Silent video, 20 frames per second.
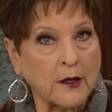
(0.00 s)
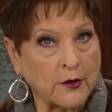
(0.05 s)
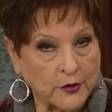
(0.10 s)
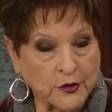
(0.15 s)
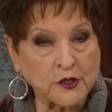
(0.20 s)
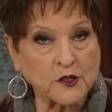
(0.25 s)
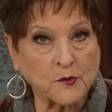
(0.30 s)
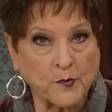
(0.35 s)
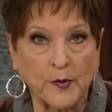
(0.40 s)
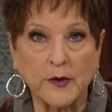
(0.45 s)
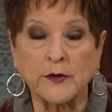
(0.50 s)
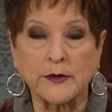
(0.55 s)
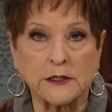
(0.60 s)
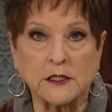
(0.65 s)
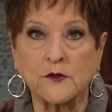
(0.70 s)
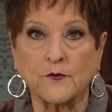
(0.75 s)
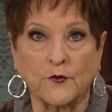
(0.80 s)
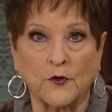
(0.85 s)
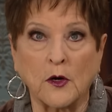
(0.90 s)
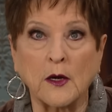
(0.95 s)
Your
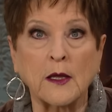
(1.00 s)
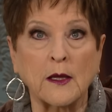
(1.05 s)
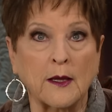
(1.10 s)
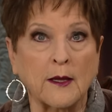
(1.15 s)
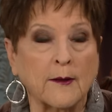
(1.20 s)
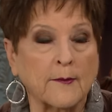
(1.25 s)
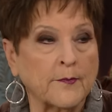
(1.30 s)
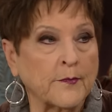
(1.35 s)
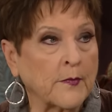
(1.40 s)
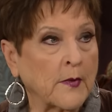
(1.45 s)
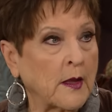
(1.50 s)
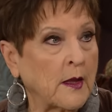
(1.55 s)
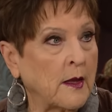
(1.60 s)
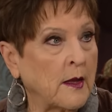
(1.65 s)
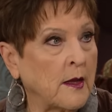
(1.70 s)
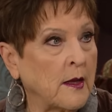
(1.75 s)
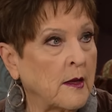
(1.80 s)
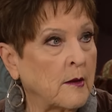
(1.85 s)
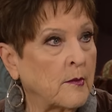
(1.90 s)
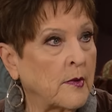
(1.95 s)
spirit's free.
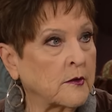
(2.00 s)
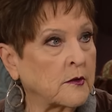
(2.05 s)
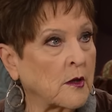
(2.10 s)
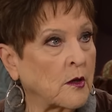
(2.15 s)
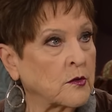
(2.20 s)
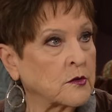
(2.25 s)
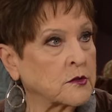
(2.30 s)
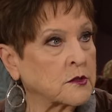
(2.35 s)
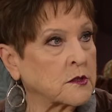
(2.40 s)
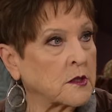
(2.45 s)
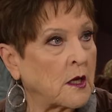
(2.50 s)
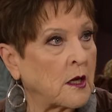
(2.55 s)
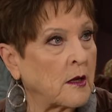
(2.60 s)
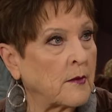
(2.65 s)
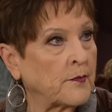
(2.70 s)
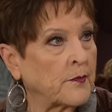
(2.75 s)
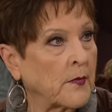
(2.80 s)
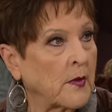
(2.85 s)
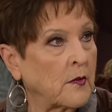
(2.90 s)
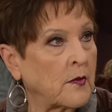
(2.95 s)
But those
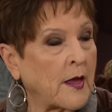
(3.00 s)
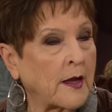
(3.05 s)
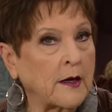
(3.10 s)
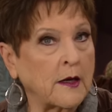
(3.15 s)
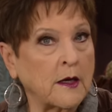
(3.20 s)
uh, that